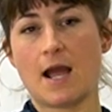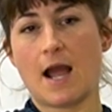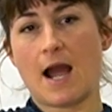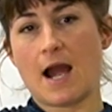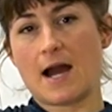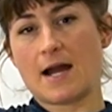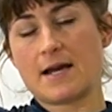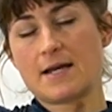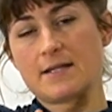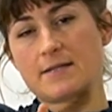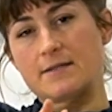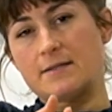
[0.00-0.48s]

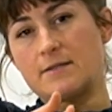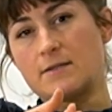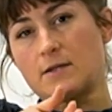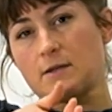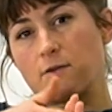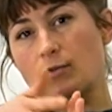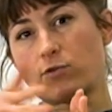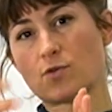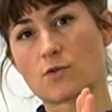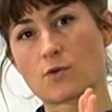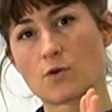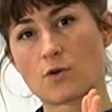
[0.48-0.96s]
And
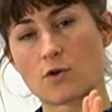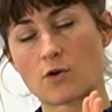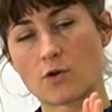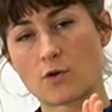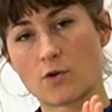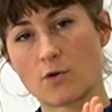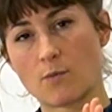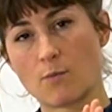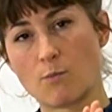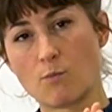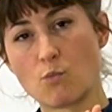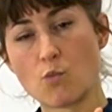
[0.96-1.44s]

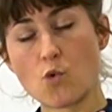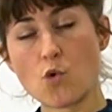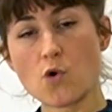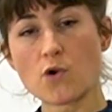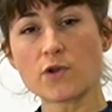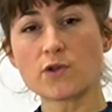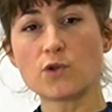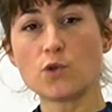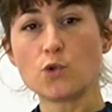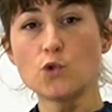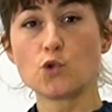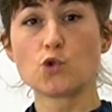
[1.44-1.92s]
the more
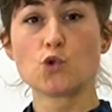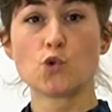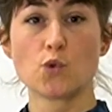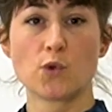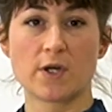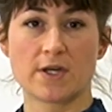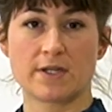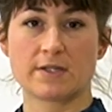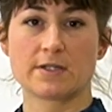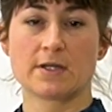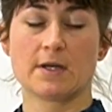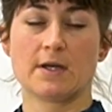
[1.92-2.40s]
you do
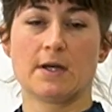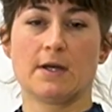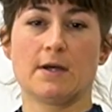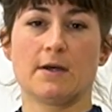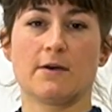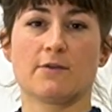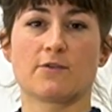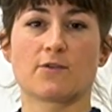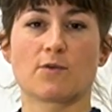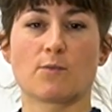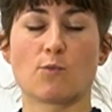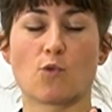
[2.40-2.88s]
it,
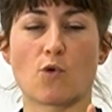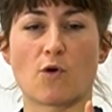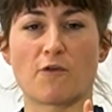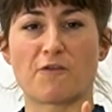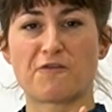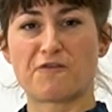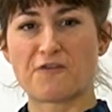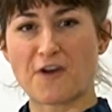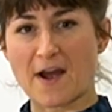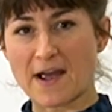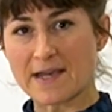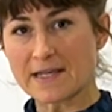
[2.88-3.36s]
the more
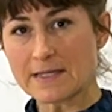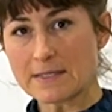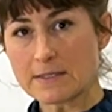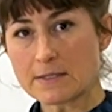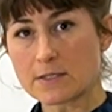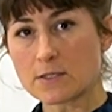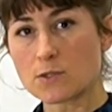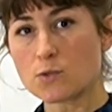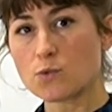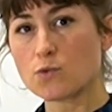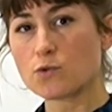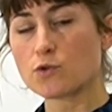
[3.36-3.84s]

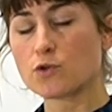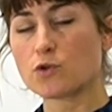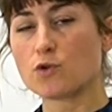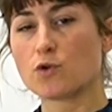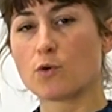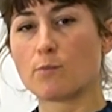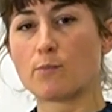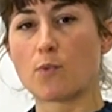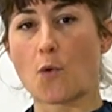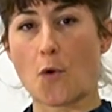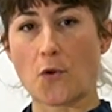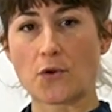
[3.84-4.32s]
fine-tuned
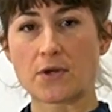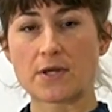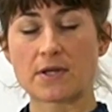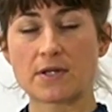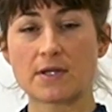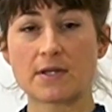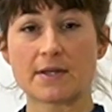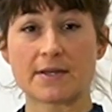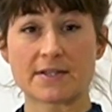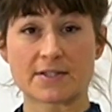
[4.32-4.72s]
your body